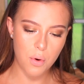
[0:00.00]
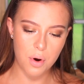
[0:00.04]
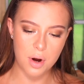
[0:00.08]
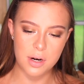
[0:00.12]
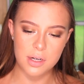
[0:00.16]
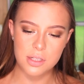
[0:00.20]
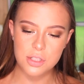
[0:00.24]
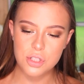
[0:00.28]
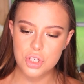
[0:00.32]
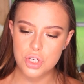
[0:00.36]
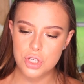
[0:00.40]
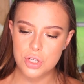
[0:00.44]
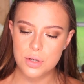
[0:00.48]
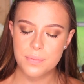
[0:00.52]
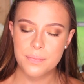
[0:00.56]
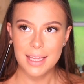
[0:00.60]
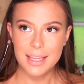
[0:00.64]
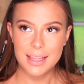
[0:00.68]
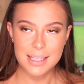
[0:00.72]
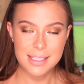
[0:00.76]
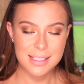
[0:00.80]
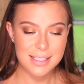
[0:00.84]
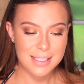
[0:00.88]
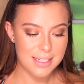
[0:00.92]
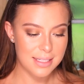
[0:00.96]
Orange
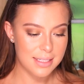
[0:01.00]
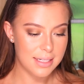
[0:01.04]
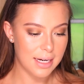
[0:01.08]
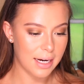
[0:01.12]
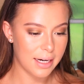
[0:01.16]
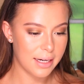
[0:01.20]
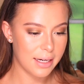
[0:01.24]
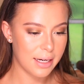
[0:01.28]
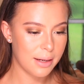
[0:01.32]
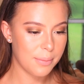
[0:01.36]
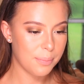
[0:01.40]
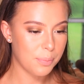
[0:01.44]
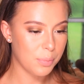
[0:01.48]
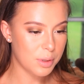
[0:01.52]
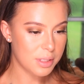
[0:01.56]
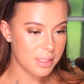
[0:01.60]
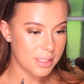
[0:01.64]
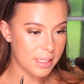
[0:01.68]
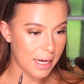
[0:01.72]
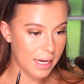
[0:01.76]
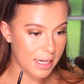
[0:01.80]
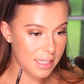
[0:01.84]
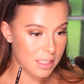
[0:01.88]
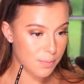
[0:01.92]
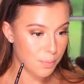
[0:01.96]
in this tiny
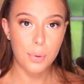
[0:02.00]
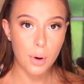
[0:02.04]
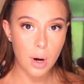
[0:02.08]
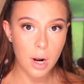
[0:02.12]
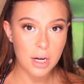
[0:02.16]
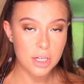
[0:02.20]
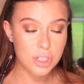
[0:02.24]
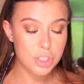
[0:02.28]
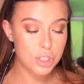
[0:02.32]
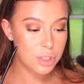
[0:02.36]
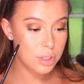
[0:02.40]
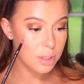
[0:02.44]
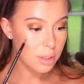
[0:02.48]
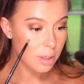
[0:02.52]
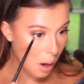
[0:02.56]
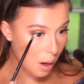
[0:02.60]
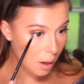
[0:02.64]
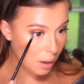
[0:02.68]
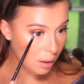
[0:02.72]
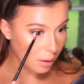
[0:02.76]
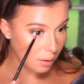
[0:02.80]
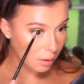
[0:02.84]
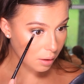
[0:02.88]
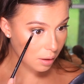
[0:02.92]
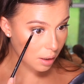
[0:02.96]
precise brush,
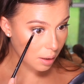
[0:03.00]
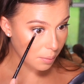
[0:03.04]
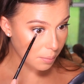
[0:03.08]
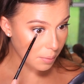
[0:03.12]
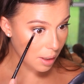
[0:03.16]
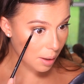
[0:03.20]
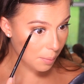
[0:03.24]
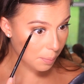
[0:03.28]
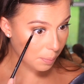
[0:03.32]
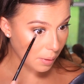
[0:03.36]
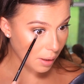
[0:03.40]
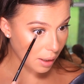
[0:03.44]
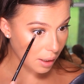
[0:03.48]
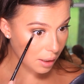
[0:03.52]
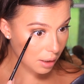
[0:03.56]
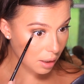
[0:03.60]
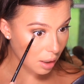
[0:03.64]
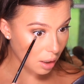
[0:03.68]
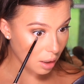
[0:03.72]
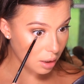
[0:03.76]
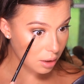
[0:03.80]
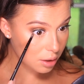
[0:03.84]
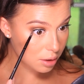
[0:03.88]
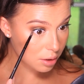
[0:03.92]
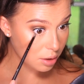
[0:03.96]
and I'm going to be applying
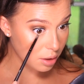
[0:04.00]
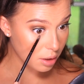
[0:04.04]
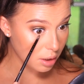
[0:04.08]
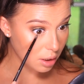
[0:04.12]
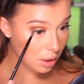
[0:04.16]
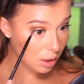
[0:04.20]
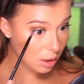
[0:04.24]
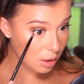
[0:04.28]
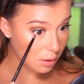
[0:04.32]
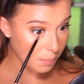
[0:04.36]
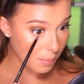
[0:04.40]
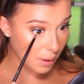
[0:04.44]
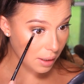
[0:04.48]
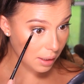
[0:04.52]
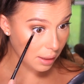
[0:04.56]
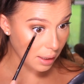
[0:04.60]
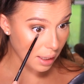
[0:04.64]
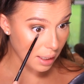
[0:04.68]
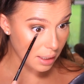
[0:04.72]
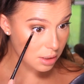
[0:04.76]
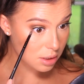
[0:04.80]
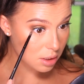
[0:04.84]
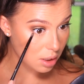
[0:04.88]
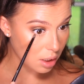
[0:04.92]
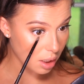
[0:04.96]
it underneath my
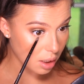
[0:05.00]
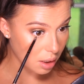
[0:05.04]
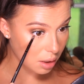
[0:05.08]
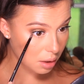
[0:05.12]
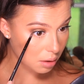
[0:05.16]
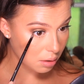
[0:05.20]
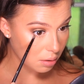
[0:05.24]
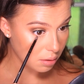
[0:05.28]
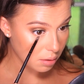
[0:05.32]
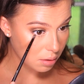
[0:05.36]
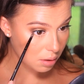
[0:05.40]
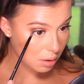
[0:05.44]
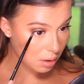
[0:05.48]
lash line.